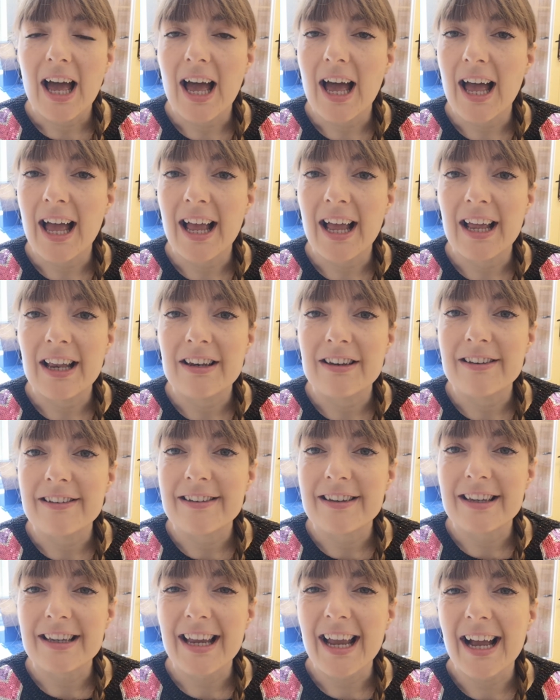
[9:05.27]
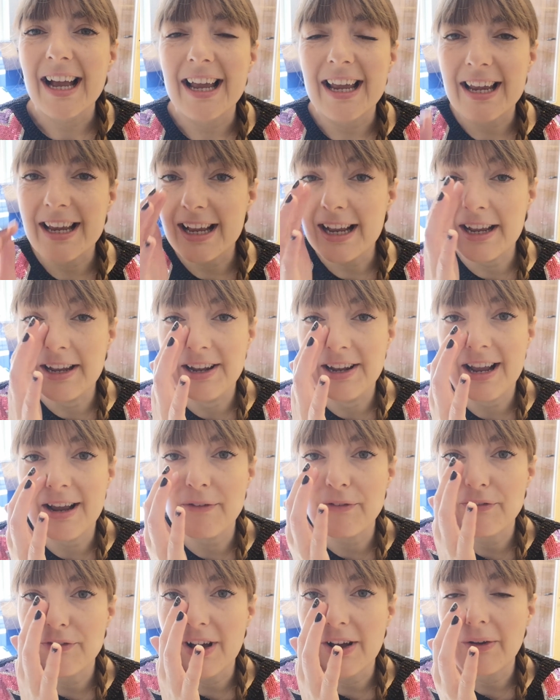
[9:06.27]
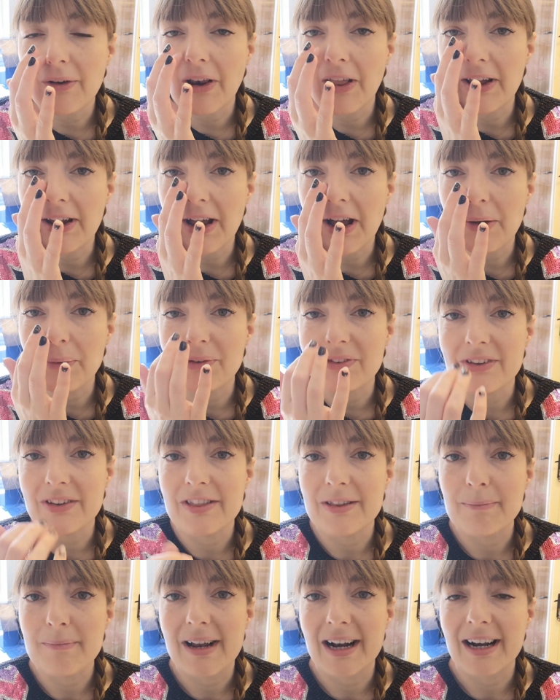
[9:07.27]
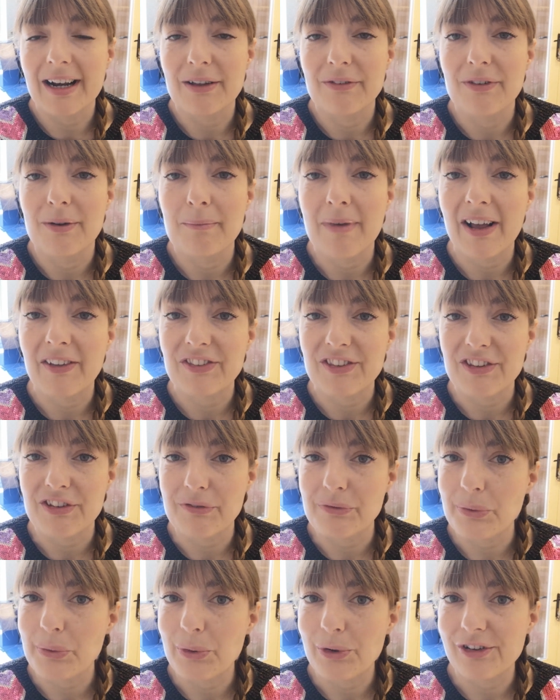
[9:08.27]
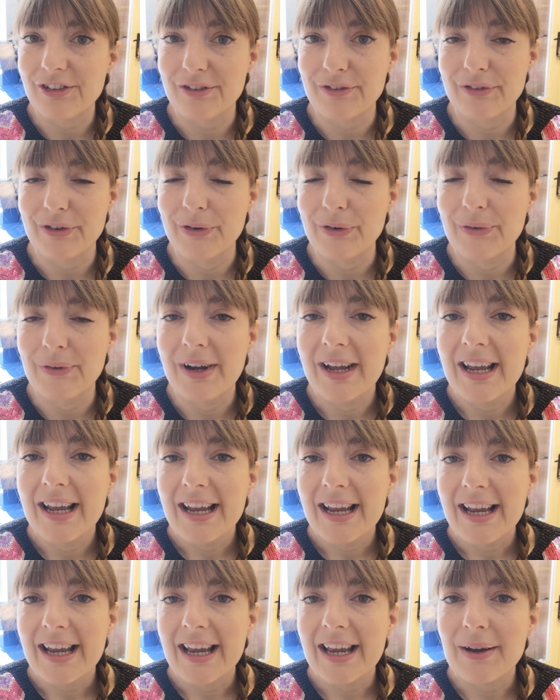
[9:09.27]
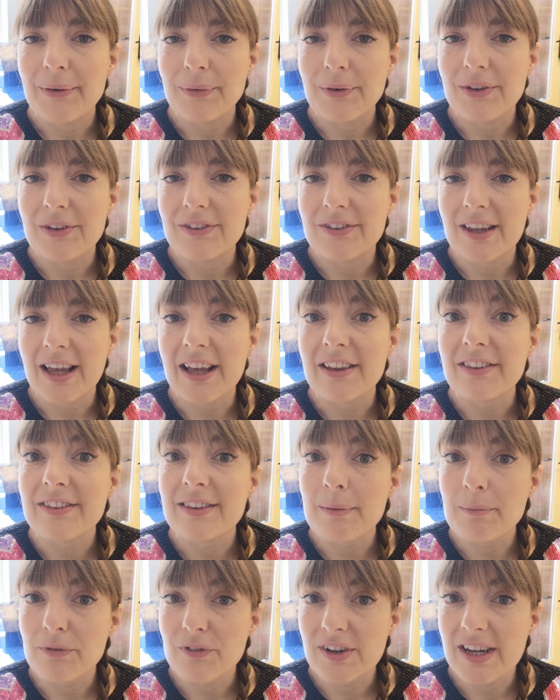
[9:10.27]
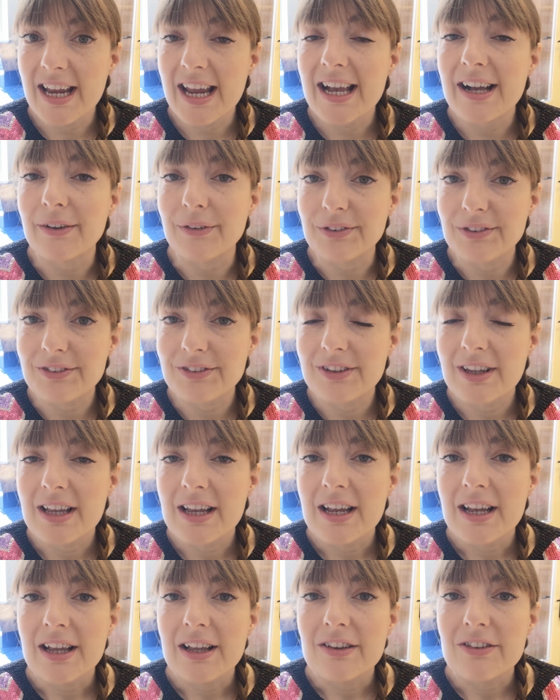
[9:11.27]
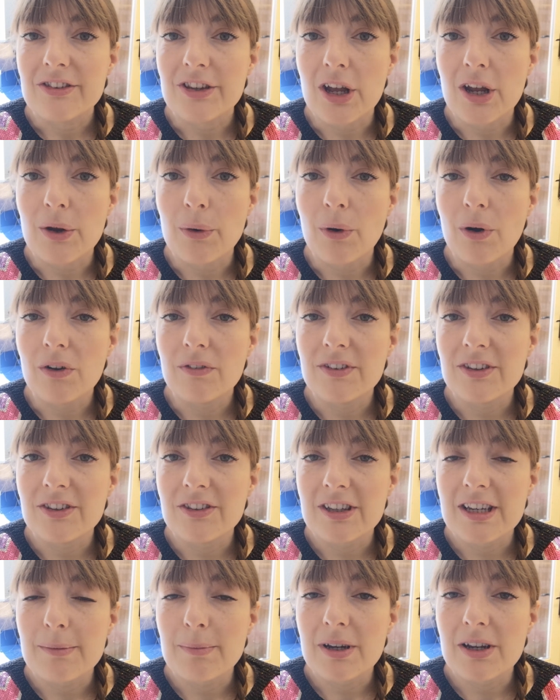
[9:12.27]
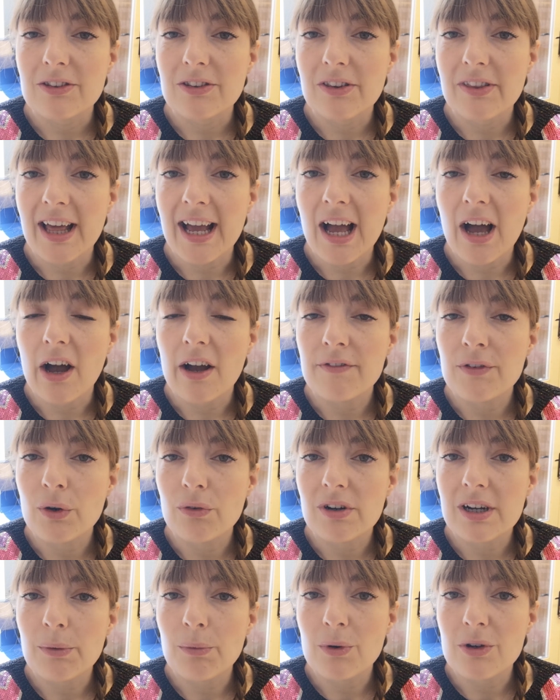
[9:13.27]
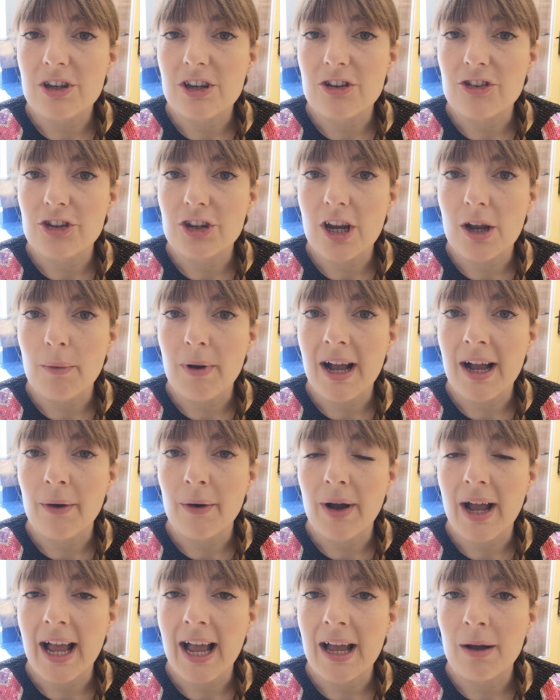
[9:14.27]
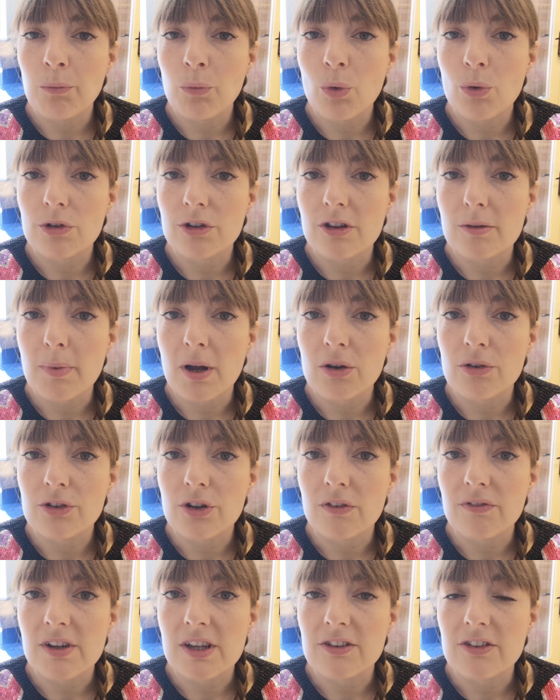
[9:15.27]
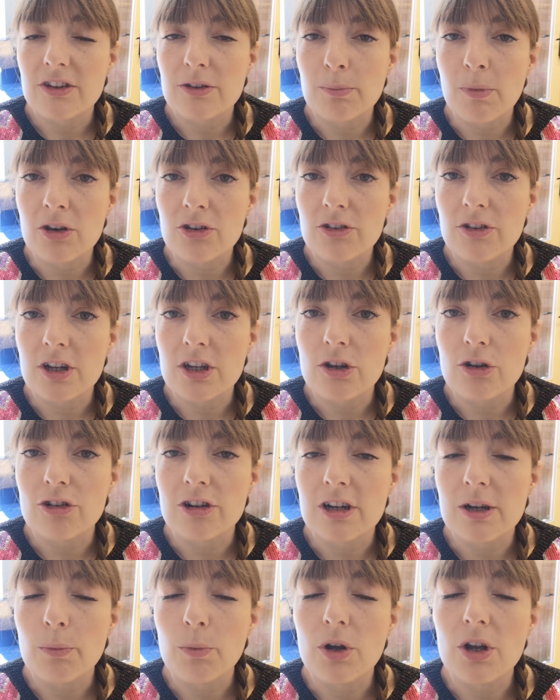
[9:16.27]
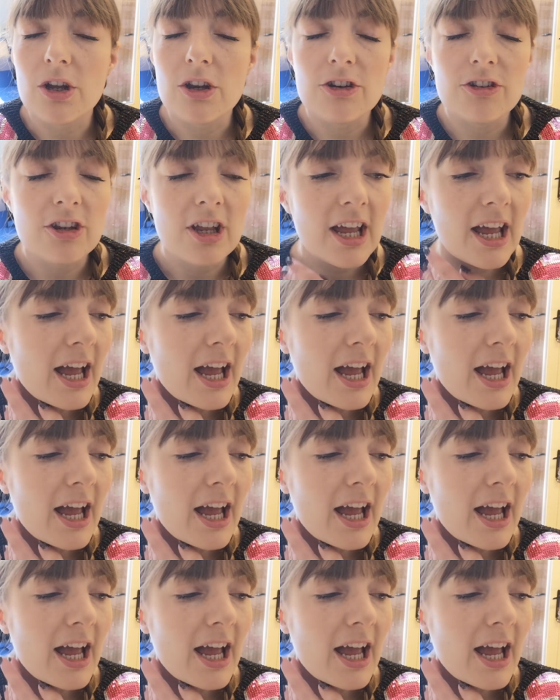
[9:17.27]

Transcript: And yeah, it felt like I was in the middle of a massive waterfall. It was something else. So obviously because of that, I've not really wanted to go out and walk to the post office as much as I usually would.